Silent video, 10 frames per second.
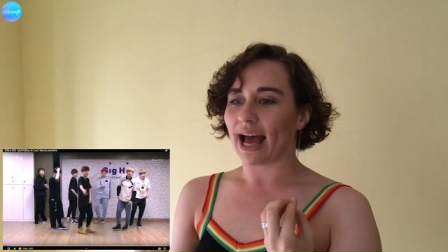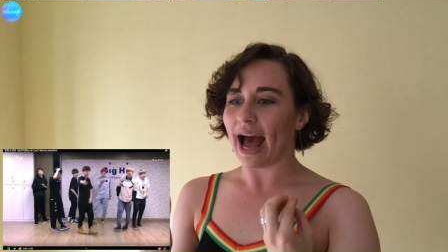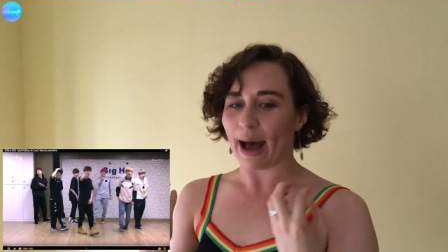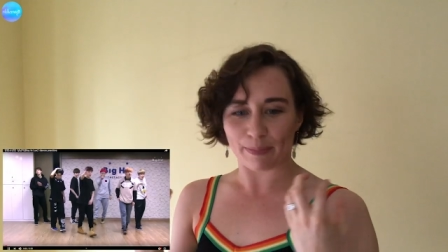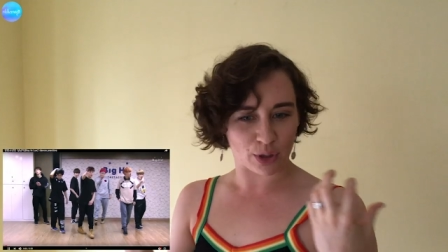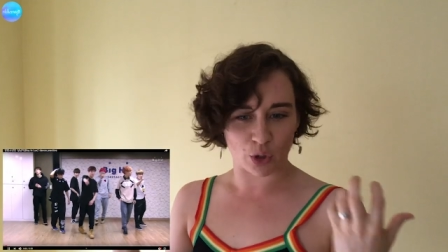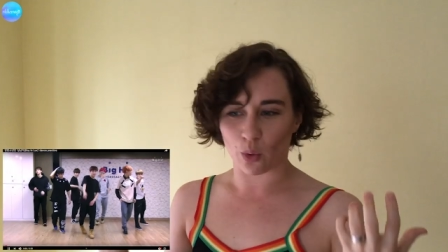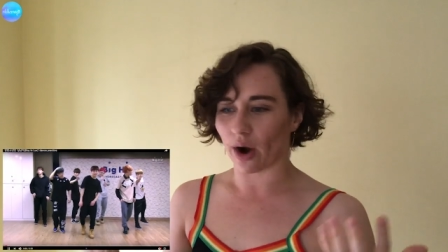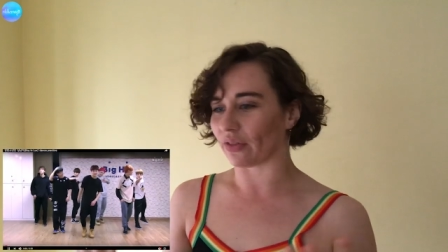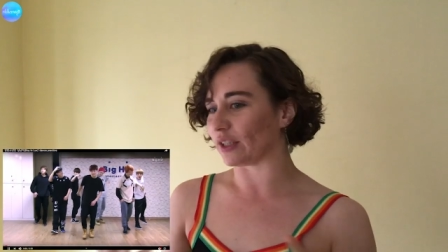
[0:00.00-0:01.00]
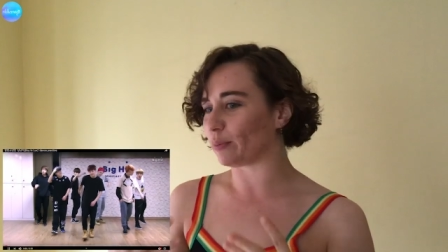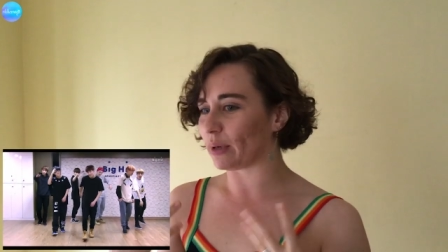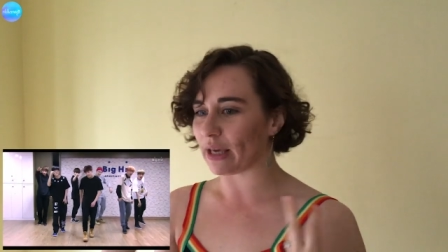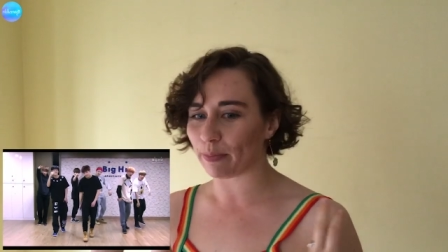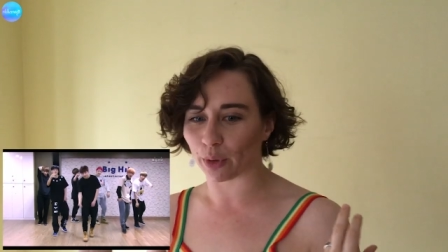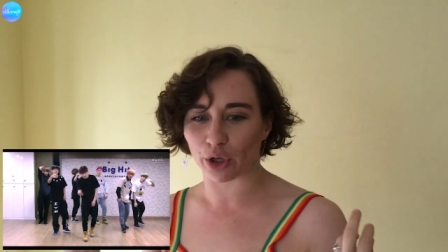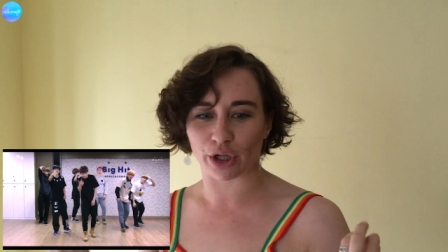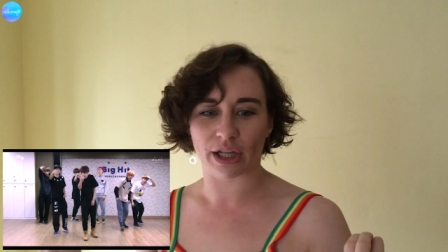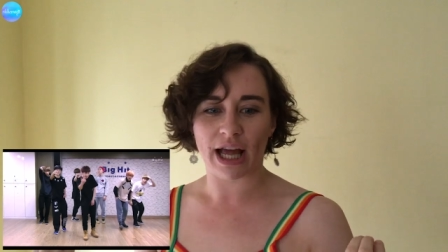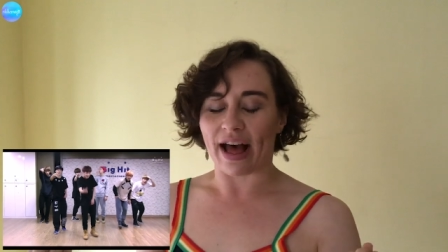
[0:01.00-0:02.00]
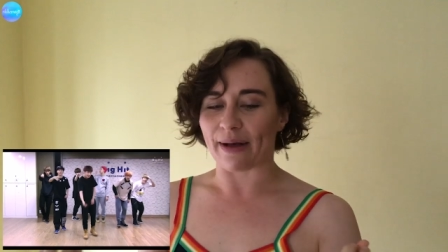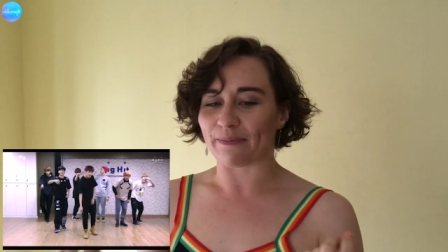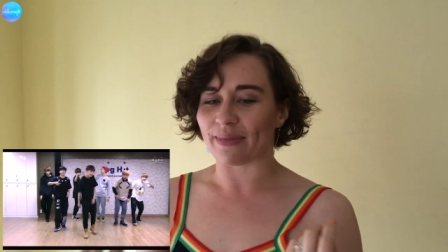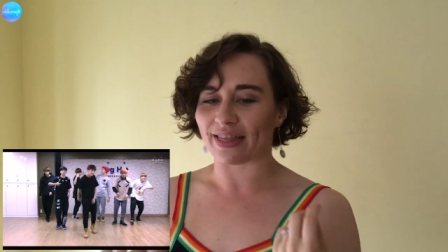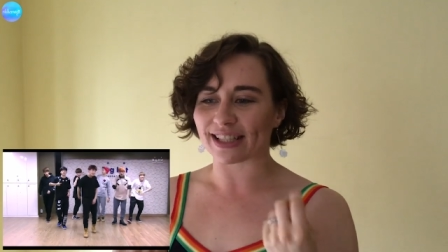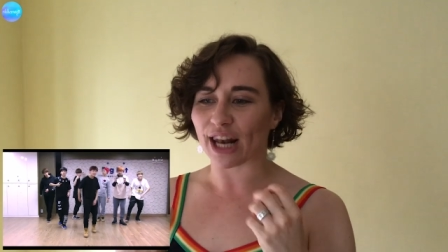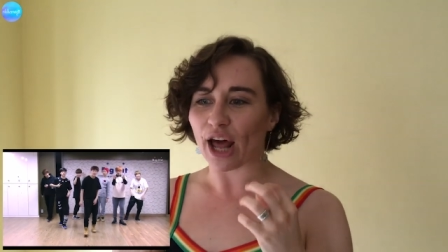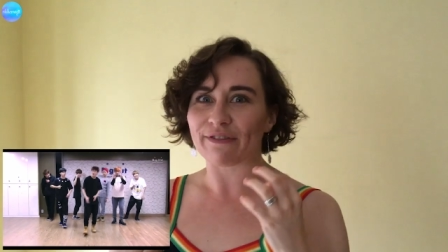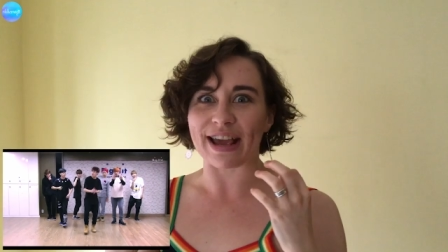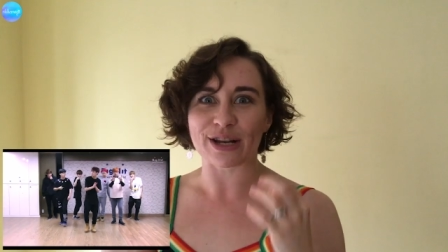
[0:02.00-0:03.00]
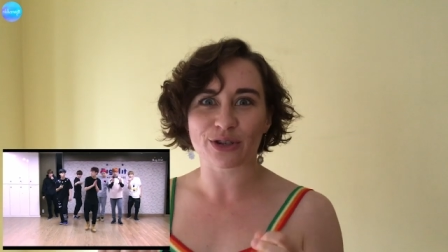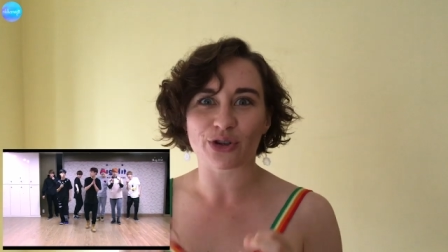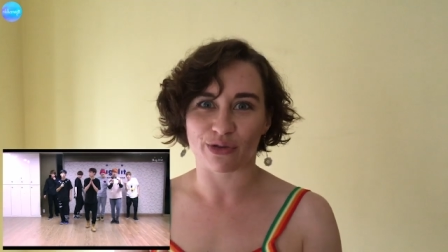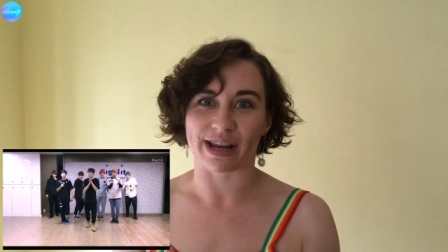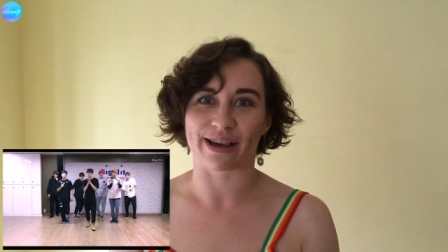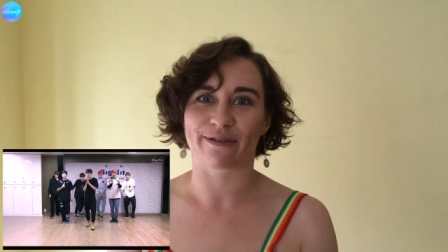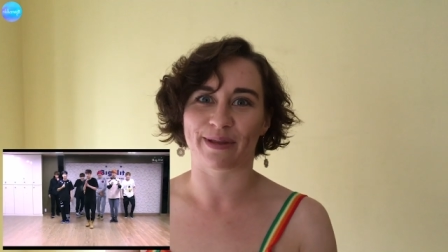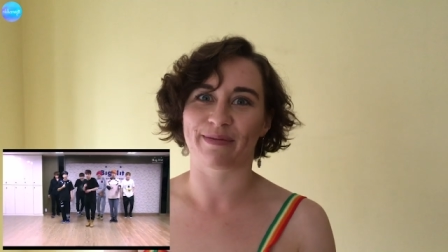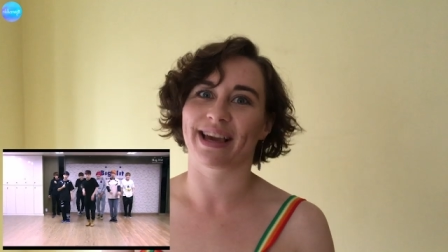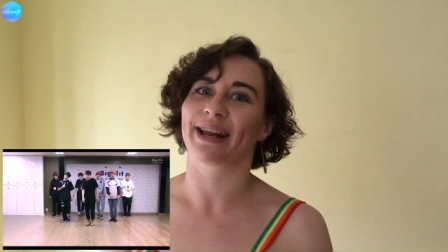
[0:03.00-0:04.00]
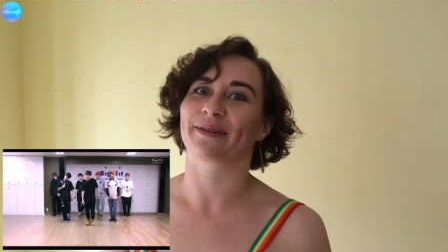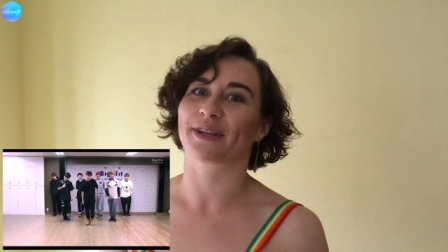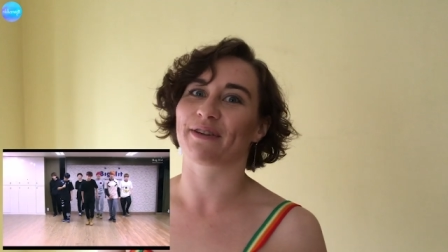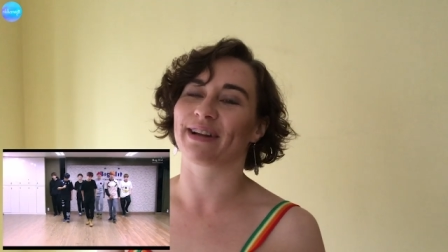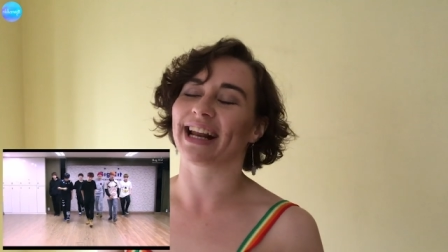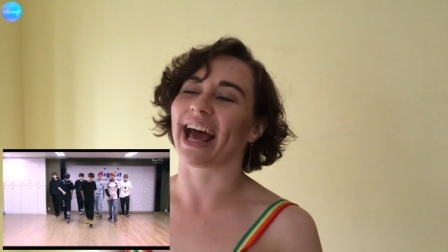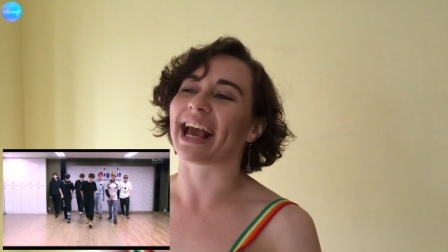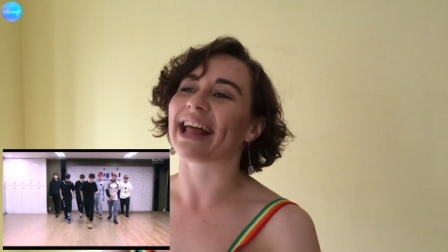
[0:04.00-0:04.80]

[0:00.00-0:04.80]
happen, who are these people, and there's a lot of intrigue for the beginning, which I really like.